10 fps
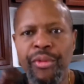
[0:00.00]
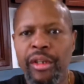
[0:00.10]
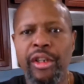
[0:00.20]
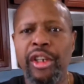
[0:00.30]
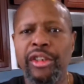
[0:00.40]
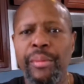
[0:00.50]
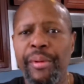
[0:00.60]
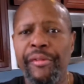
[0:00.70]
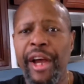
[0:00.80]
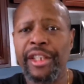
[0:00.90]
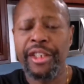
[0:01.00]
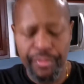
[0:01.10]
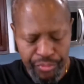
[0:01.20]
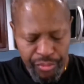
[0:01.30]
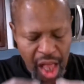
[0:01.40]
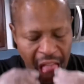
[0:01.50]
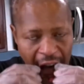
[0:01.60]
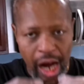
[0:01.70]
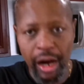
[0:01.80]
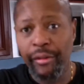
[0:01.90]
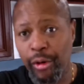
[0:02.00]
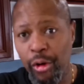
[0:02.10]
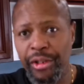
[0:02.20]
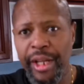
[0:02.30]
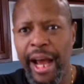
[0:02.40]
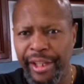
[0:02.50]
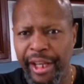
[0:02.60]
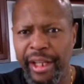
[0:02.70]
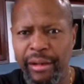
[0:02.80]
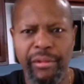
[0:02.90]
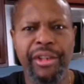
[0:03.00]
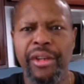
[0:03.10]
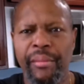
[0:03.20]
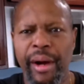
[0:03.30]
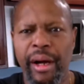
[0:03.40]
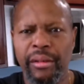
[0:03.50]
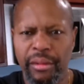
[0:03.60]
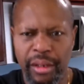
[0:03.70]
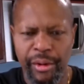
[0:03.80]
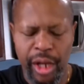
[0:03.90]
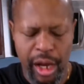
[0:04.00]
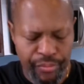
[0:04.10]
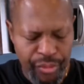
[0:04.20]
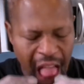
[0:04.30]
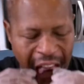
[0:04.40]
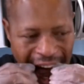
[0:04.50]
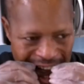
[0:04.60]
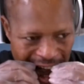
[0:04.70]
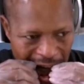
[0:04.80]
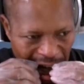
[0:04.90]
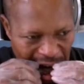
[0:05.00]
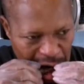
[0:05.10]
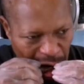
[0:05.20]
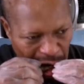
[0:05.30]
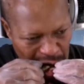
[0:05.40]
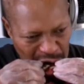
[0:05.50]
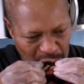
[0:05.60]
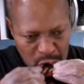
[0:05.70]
Cooked to perfection. Of course, I did it. What are you talking about? Come on now. Mm.